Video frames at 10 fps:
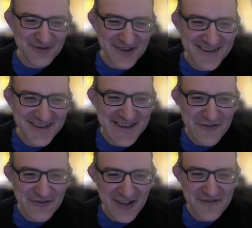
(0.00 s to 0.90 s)

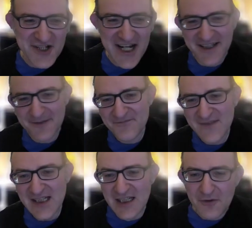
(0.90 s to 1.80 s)
d5 check.
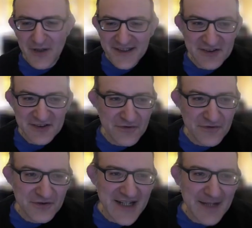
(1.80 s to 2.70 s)
Quite an
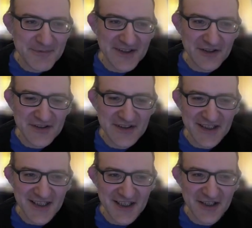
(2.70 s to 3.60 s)
extraordinary episode
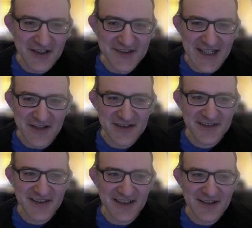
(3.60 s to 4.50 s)
occurs now
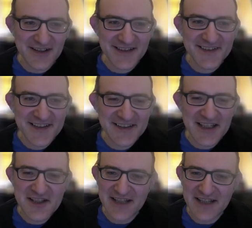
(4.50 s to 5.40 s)
that
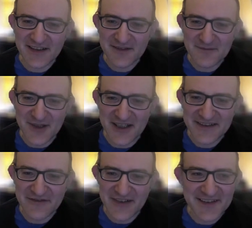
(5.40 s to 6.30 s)
TCEC chatter
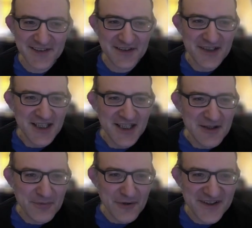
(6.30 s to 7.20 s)
Martin Van Essen
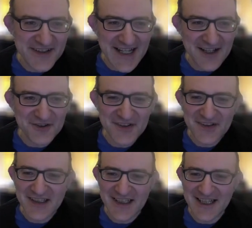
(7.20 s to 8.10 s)
pointed out.
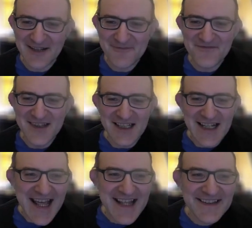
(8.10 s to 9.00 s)
A
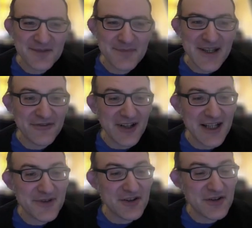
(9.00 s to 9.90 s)
takes
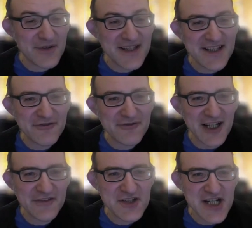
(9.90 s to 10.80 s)
b5, we go queen
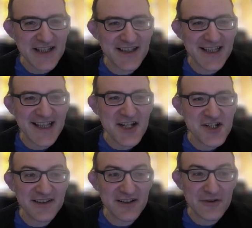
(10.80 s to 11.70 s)
d5 check, king
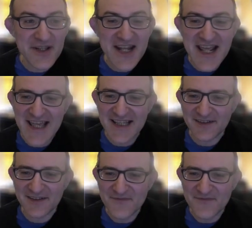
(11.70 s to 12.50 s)
h8, queen a8.